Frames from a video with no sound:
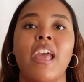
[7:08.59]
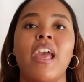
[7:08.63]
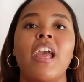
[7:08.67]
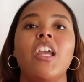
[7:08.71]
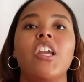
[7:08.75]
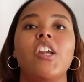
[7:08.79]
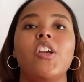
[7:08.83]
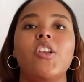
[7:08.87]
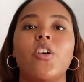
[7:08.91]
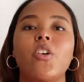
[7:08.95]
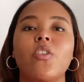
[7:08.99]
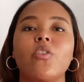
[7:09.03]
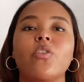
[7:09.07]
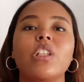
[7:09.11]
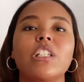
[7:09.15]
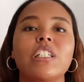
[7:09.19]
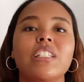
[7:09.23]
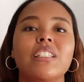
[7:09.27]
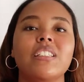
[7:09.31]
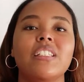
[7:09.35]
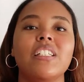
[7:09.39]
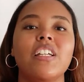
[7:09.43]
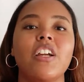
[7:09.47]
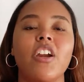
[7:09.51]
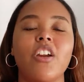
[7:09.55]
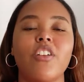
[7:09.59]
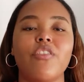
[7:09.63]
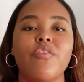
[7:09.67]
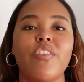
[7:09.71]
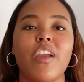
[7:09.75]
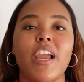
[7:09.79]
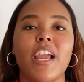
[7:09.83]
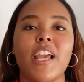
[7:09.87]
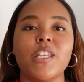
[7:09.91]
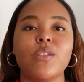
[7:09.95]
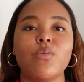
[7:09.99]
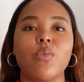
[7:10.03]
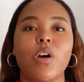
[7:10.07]
You don't really see her
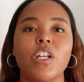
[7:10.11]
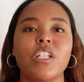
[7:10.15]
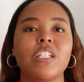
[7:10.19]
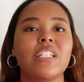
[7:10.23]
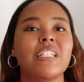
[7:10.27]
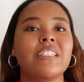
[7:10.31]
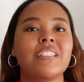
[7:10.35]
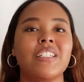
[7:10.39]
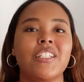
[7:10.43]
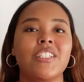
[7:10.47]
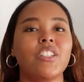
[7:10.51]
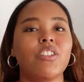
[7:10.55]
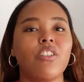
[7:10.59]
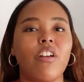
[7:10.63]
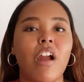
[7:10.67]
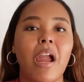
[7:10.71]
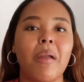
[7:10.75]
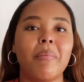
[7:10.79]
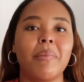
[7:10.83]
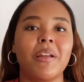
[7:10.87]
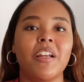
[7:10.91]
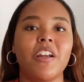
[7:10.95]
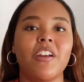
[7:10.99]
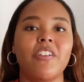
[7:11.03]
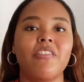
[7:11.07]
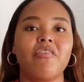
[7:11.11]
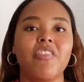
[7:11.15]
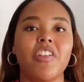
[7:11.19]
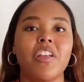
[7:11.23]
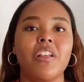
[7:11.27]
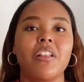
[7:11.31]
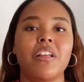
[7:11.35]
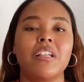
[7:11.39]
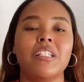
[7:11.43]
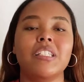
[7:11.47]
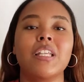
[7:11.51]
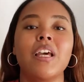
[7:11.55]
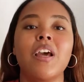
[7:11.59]
face while she's describing her
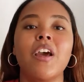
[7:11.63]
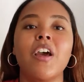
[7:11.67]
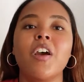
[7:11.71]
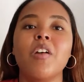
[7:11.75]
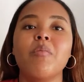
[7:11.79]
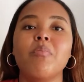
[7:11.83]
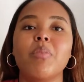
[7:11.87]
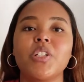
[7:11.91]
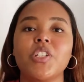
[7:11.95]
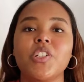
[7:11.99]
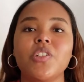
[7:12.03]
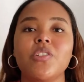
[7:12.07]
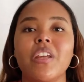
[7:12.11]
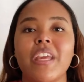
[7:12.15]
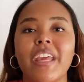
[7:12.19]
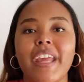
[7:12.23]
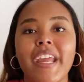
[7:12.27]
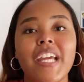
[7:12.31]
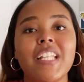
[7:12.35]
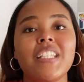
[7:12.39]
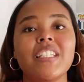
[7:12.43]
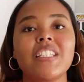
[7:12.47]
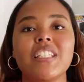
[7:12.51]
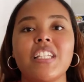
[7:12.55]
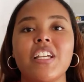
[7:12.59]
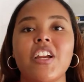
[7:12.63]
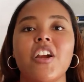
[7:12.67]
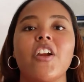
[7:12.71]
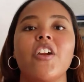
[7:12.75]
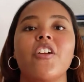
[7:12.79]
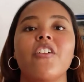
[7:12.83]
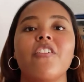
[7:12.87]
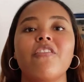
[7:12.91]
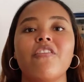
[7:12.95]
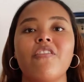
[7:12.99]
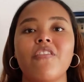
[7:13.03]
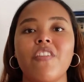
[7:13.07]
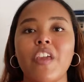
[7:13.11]
feelings, but you can see her
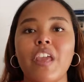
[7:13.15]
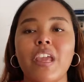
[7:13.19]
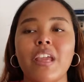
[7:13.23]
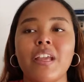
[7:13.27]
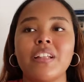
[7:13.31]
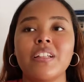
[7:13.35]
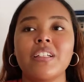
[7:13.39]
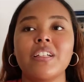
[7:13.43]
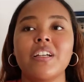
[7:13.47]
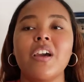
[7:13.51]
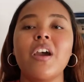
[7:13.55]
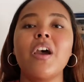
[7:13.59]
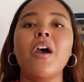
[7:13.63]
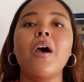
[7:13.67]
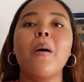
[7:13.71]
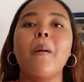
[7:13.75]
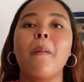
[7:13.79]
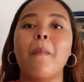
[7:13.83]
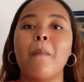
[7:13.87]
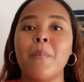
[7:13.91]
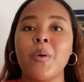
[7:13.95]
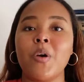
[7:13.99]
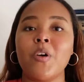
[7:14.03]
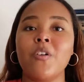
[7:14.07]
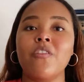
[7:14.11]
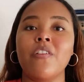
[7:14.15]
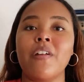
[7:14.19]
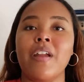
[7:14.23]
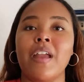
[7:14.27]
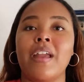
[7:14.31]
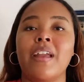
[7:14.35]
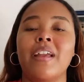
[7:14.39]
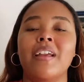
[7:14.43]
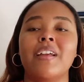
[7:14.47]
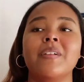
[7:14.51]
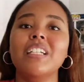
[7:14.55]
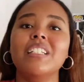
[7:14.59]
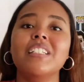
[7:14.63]
feet
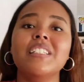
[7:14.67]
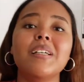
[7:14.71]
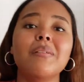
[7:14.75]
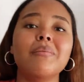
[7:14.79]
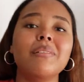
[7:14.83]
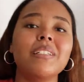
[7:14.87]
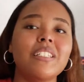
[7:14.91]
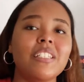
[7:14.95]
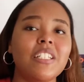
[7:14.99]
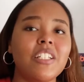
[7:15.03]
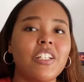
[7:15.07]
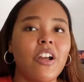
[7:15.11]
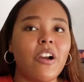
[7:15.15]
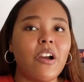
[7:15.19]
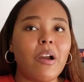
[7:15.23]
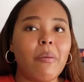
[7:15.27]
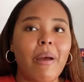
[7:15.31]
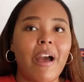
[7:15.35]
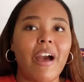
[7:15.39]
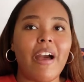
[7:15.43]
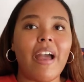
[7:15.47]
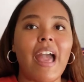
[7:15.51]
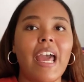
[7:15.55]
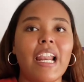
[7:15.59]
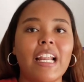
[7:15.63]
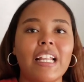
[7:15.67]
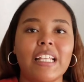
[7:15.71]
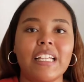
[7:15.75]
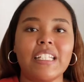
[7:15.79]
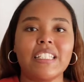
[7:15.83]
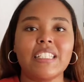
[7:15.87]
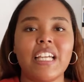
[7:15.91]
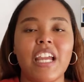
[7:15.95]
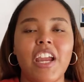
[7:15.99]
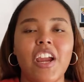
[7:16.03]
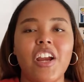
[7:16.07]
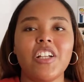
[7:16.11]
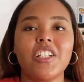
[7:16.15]
moving. And something to note about Adelaide's
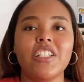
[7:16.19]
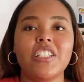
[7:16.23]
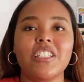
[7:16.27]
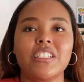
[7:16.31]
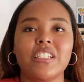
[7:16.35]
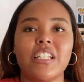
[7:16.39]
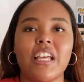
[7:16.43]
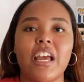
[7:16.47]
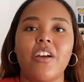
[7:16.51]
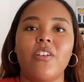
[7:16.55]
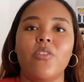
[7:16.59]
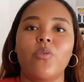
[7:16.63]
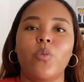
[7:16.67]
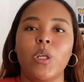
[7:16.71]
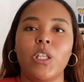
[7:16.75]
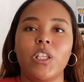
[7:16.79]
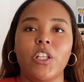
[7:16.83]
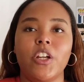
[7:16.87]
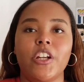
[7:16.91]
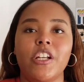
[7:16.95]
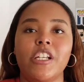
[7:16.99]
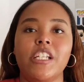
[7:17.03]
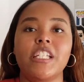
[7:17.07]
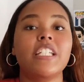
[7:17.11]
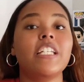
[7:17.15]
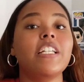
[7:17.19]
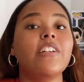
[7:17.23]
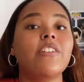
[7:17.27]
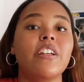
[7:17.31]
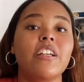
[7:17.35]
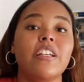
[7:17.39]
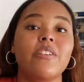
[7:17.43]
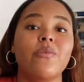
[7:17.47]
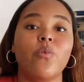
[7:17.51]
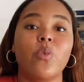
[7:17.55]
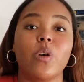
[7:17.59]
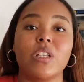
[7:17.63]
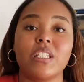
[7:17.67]
character is that we learned
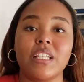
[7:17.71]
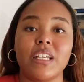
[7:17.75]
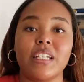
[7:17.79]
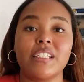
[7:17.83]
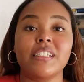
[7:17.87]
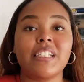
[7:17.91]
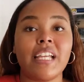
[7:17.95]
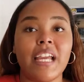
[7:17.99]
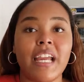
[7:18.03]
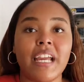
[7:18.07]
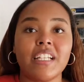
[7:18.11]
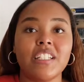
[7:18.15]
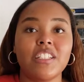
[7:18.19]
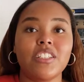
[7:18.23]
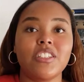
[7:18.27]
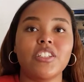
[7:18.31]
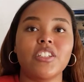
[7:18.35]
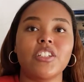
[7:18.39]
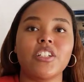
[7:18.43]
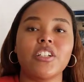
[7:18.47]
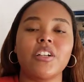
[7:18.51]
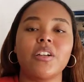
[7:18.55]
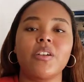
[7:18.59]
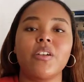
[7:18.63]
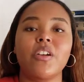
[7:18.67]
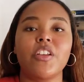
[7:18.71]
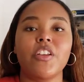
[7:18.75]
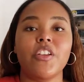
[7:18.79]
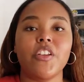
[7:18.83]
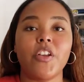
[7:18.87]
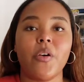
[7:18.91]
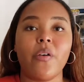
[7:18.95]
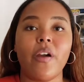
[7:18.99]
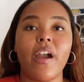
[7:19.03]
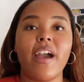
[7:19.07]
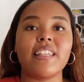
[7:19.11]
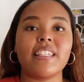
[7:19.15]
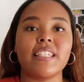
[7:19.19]
she was a dancer, you know,
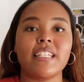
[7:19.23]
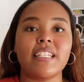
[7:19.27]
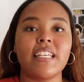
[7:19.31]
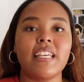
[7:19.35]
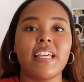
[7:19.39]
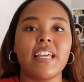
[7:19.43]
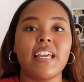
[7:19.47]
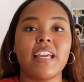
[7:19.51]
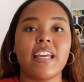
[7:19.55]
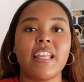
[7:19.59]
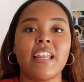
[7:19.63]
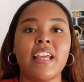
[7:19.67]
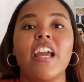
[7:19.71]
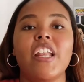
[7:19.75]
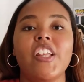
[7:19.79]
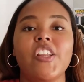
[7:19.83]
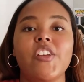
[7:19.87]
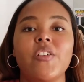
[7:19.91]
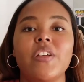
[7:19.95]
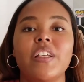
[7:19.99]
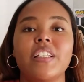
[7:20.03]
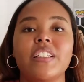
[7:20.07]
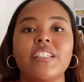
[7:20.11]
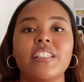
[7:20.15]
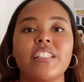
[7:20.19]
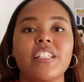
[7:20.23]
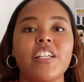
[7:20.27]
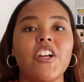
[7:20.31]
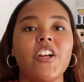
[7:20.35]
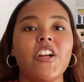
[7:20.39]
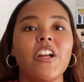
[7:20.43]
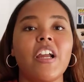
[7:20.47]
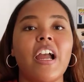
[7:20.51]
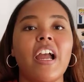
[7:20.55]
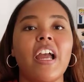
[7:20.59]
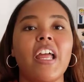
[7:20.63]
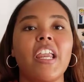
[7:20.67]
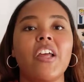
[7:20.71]
as a kid, and you can see her
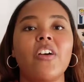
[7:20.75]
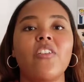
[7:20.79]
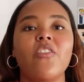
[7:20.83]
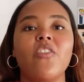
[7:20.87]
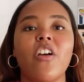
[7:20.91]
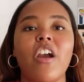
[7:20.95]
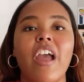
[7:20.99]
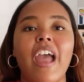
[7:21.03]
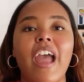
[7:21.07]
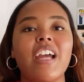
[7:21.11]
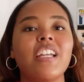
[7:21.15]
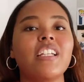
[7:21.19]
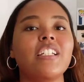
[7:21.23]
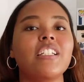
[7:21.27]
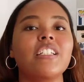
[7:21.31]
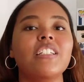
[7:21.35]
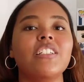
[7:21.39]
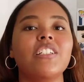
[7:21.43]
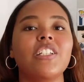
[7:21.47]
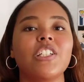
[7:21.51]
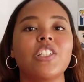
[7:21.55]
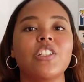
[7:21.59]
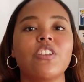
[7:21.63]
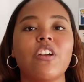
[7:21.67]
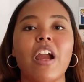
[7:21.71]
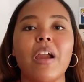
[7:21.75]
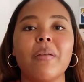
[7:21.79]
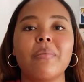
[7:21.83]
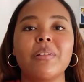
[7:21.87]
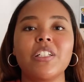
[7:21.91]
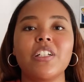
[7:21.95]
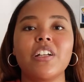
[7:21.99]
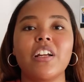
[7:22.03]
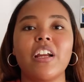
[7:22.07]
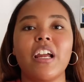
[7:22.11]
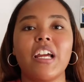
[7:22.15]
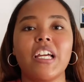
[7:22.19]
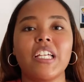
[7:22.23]
kind of, as she's describing to
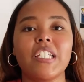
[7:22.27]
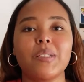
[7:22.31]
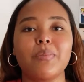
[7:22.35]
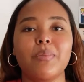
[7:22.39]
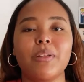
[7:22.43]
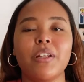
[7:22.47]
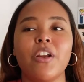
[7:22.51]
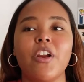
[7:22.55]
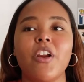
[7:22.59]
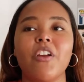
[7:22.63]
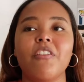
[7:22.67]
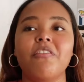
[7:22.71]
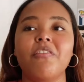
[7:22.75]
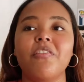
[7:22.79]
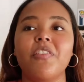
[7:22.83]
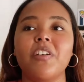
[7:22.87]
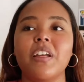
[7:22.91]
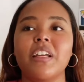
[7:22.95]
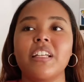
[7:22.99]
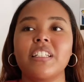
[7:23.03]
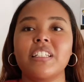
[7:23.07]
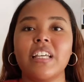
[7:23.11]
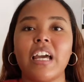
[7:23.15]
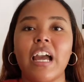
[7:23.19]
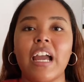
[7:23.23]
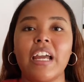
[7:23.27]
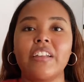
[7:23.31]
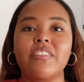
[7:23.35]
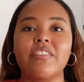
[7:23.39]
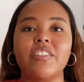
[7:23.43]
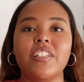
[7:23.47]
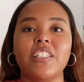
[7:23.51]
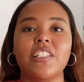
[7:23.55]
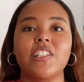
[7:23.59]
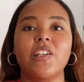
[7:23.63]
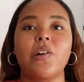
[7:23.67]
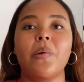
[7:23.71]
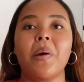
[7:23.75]
her husband, her foot is kind of
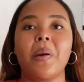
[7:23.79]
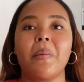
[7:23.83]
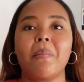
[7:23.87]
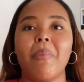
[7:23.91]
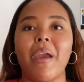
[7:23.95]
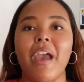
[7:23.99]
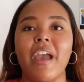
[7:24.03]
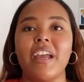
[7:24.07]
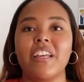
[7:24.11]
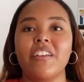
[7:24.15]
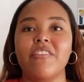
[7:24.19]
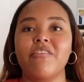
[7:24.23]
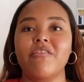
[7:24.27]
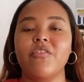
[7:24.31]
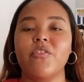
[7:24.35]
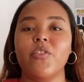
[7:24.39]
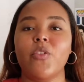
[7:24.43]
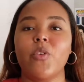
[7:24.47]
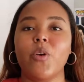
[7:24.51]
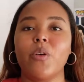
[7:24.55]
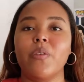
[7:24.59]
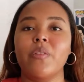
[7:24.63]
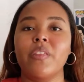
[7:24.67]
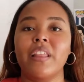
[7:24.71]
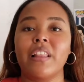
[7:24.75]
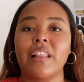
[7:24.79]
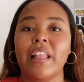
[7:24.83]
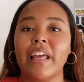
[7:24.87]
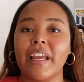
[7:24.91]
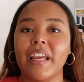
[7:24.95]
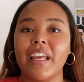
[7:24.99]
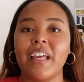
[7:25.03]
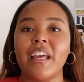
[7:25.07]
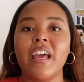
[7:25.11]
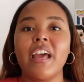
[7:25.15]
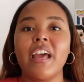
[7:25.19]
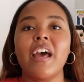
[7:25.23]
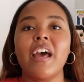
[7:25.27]
just going back and forth in like
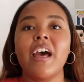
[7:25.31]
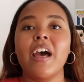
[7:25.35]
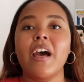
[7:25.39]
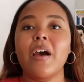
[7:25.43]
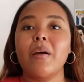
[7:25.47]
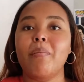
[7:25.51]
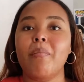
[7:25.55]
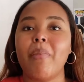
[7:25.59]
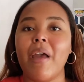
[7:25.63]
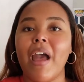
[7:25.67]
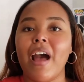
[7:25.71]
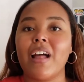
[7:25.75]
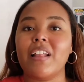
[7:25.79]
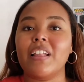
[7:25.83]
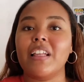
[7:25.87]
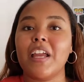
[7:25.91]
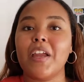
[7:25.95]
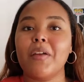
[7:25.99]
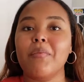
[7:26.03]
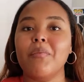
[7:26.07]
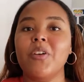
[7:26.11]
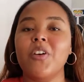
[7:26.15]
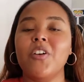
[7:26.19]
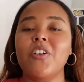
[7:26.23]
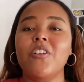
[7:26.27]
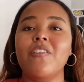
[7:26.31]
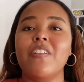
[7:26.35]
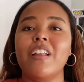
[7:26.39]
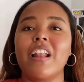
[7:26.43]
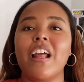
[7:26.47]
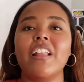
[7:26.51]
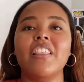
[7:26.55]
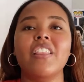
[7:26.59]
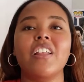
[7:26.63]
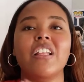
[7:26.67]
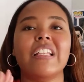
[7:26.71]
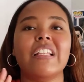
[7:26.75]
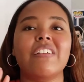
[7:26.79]
a ballet move, and I
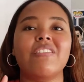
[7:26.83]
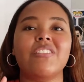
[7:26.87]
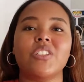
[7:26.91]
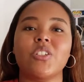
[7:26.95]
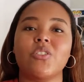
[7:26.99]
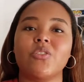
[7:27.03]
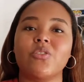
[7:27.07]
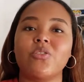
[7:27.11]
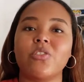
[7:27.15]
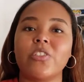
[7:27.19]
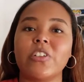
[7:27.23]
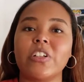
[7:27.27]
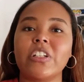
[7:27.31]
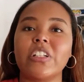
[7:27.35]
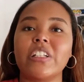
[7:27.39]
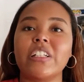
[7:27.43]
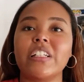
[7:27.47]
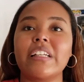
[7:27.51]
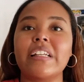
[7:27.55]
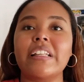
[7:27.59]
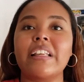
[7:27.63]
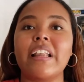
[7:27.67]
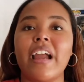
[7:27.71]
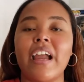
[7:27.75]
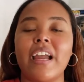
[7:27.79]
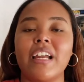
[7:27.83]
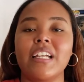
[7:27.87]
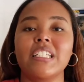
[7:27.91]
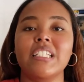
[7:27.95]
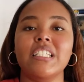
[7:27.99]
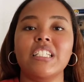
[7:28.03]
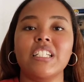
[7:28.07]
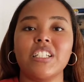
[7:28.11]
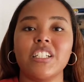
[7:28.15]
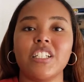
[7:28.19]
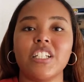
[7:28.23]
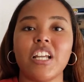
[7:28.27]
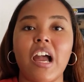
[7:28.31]
thought that was a really nice
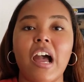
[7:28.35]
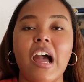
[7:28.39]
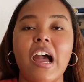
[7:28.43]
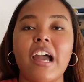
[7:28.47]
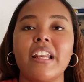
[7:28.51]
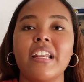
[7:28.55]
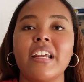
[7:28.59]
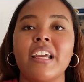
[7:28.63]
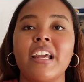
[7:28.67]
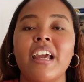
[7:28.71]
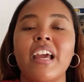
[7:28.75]
shot.